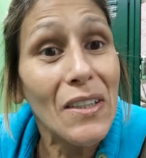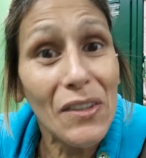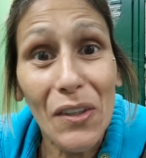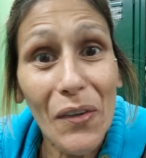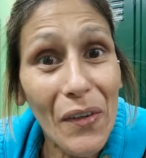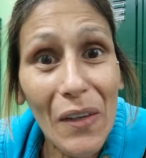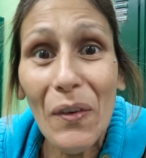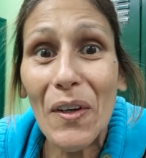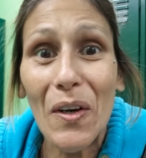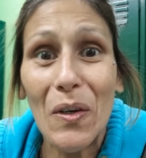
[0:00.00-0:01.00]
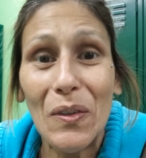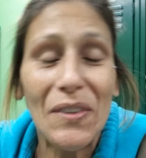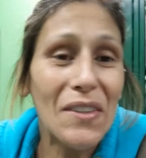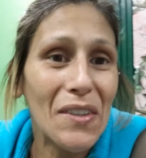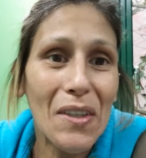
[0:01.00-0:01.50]
So here it
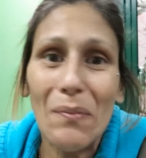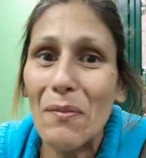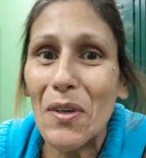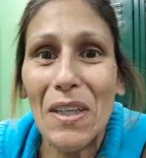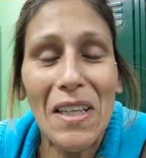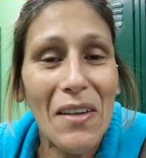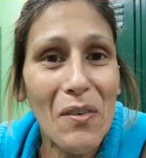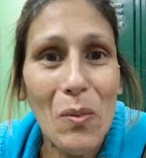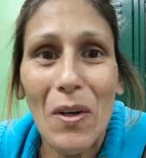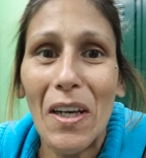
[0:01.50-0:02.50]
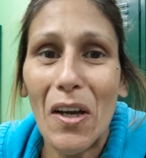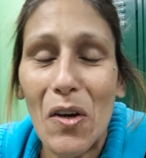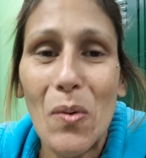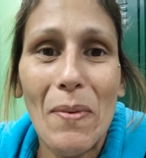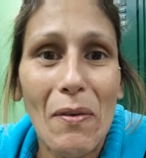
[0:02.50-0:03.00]
goes. Good morning, everyone. I
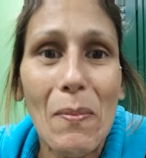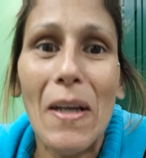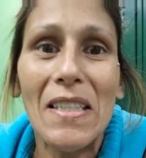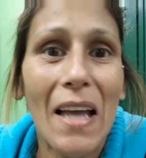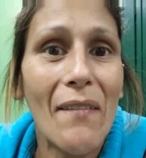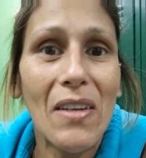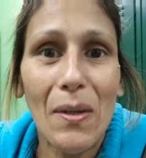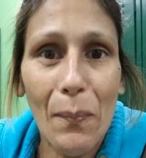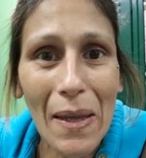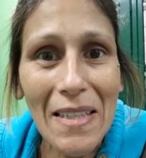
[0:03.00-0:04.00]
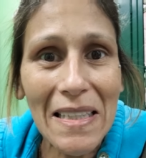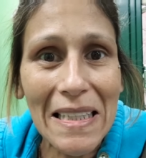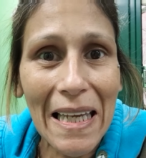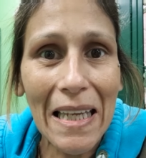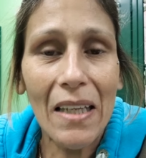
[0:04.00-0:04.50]
hope everybody's having an amazing
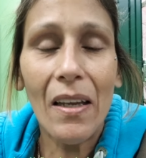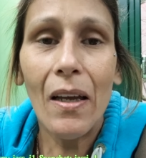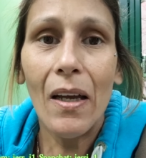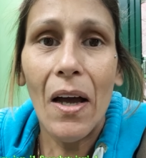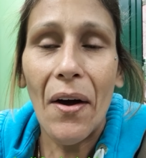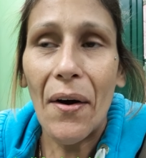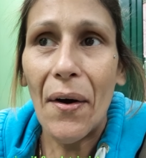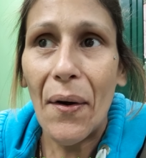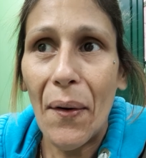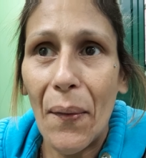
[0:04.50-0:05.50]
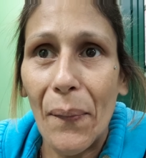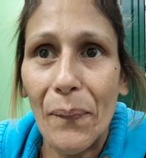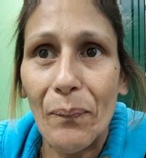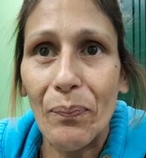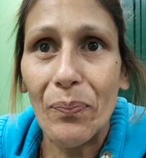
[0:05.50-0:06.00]
day.
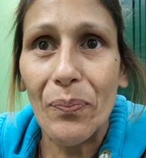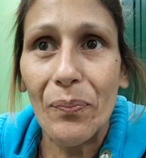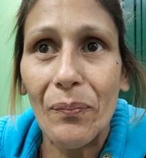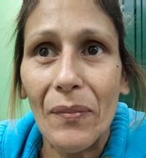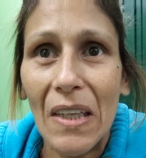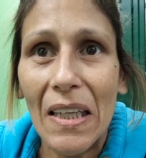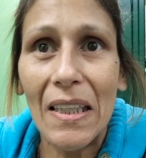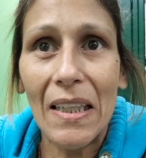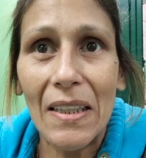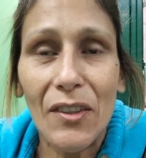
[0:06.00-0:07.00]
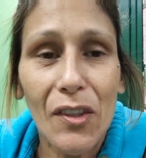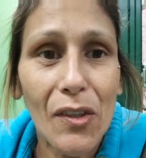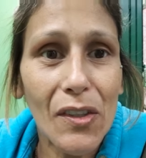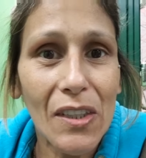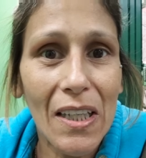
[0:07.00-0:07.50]
Um, it is
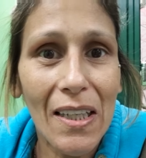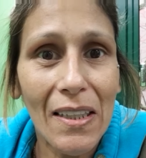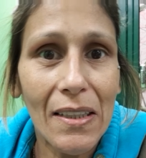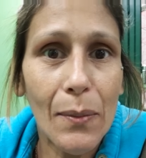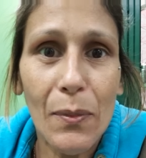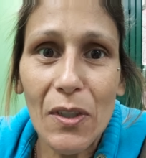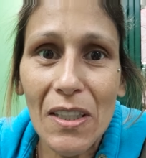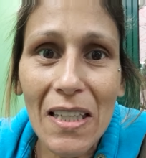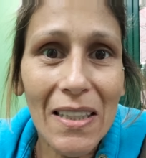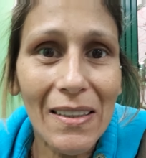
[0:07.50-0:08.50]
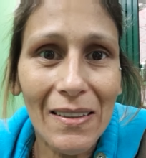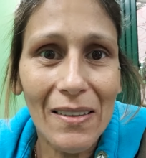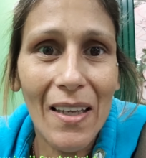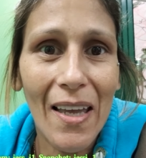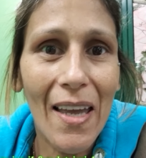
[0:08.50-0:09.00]
Thursday, December 6th,
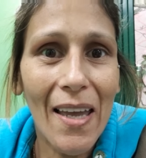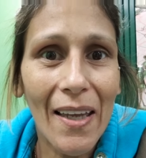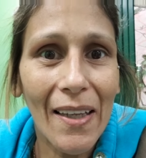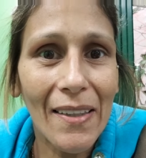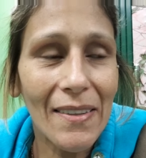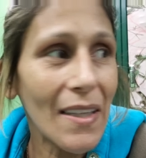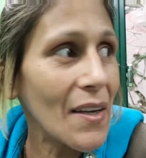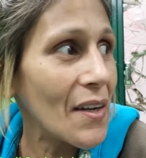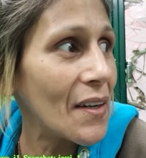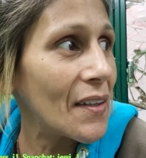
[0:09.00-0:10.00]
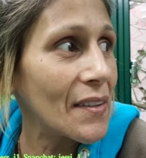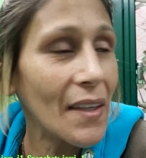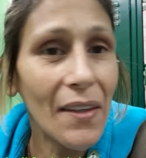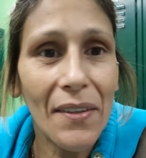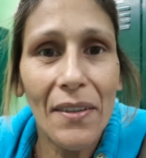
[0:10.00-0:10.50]
and uh,
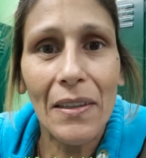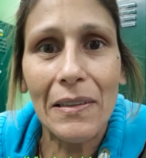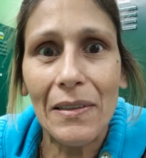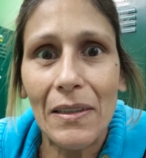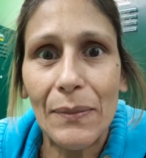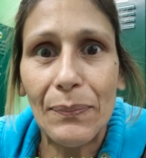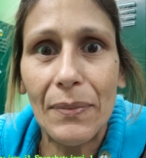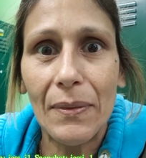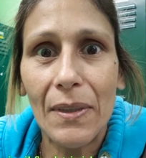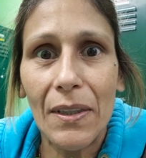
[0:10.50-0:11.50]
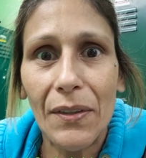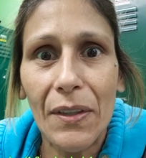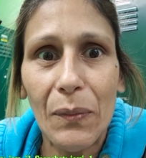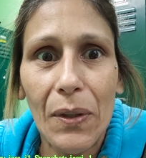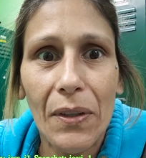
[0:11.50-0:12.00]
yeah, been here
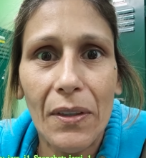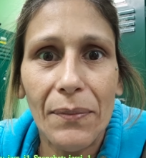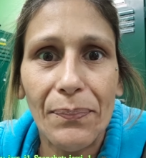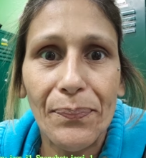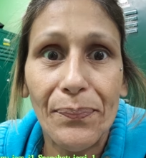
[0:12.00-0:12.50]
at work.